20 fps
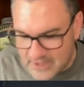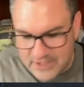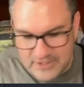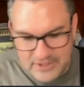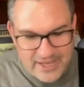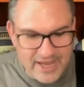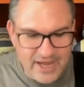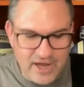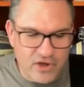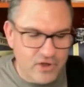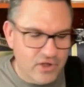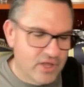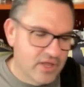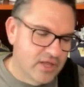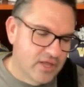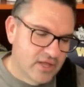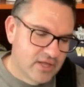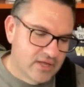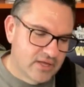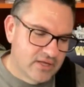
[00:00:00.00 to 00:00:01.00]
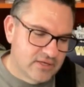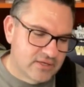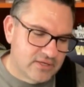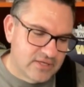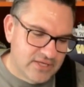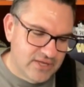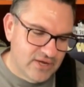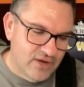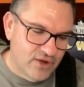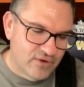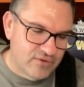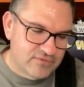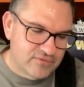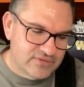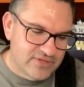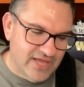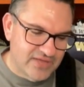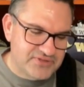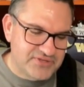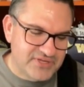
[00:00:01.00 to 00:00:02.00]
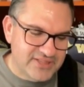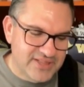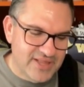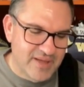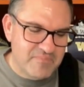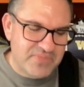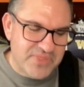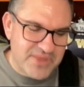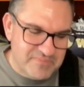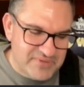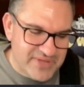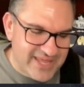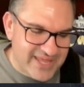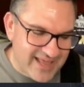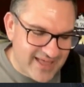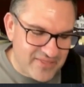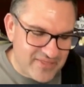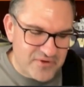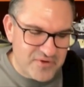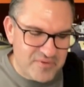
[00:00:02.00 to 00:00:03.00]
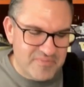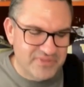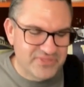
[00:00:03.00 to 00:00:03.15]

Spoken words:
Now, not to lump them together,